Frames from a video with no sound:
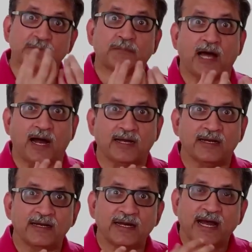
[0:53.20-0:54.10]
plaque,
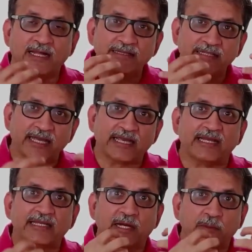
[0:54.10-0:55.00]
and they
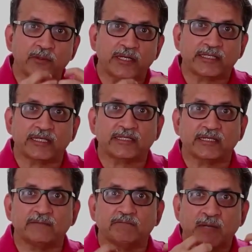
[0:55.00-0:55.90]
get accumulated
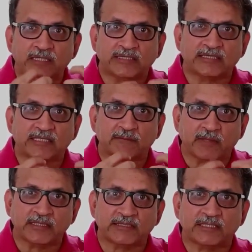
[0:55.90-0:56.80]
in bunches and
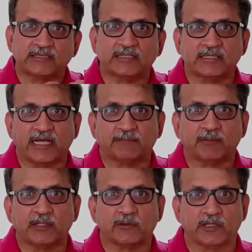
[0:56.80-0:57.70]
bunches in that
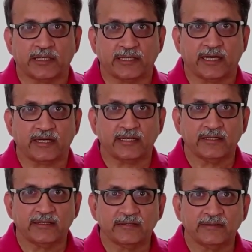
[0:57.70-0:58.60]
particular area.
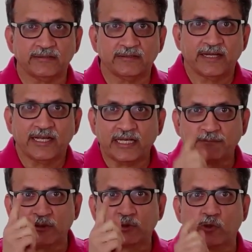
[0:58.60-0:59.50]
Let
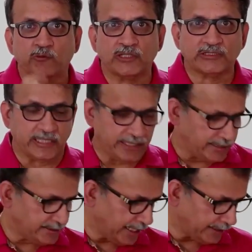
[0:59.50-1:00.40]
me show you which area
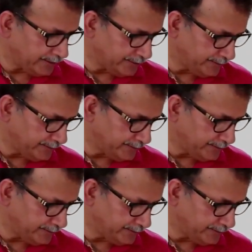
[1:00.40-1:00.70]
is that.